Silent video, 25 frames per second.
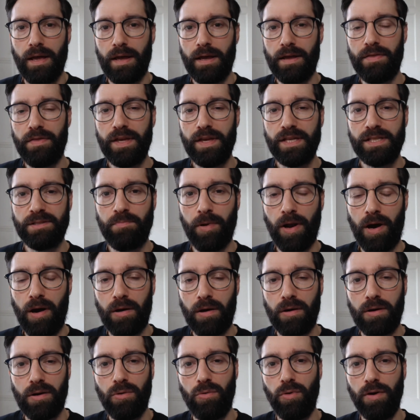In this
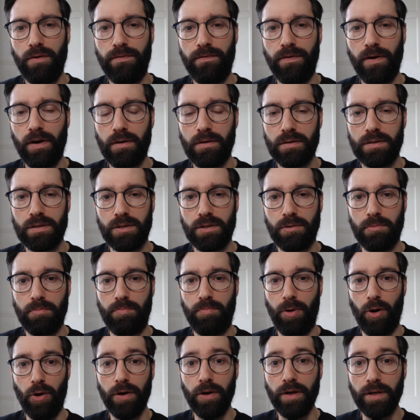blog, we focus on
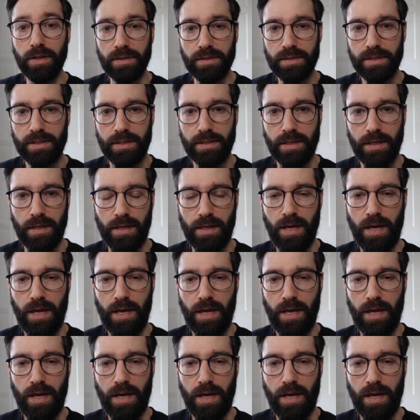points.